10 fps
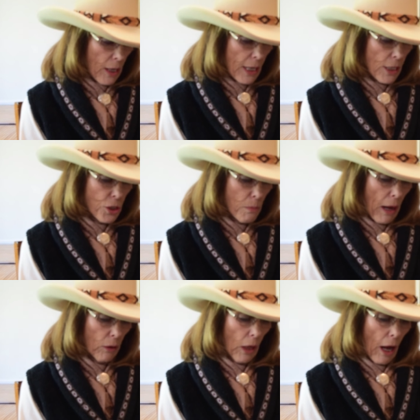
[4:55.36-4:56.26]
It's
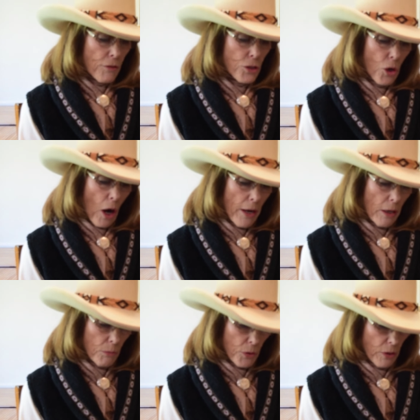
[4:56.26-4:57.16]
about life's
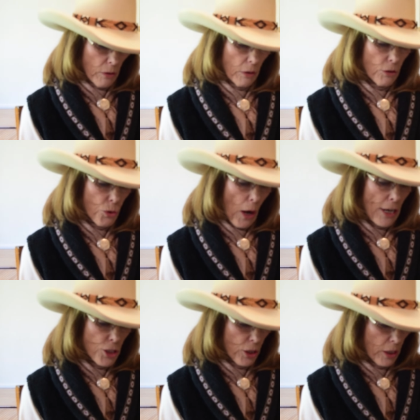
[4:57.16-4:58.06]
triumphs and
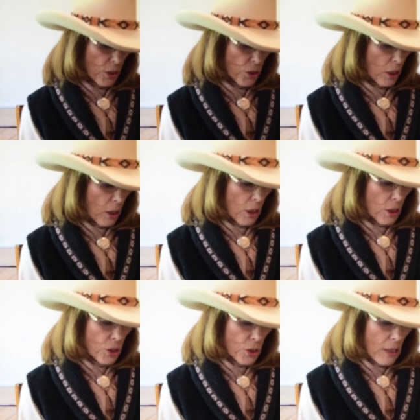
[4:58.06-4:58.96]
tragedies,
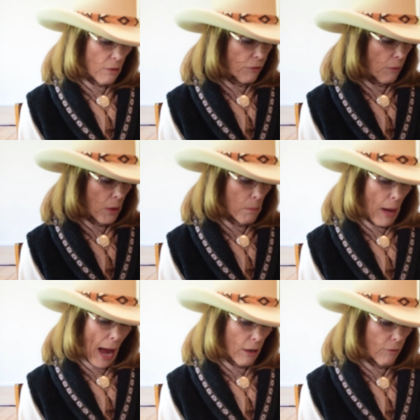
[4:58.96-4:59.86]
seen from the
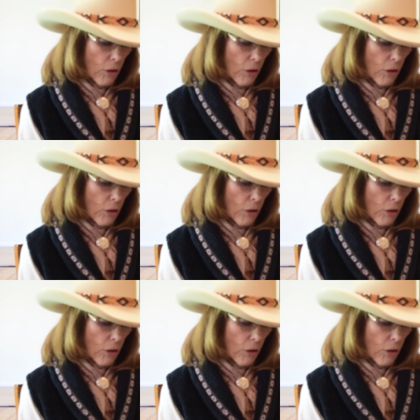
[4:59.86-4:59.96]
back of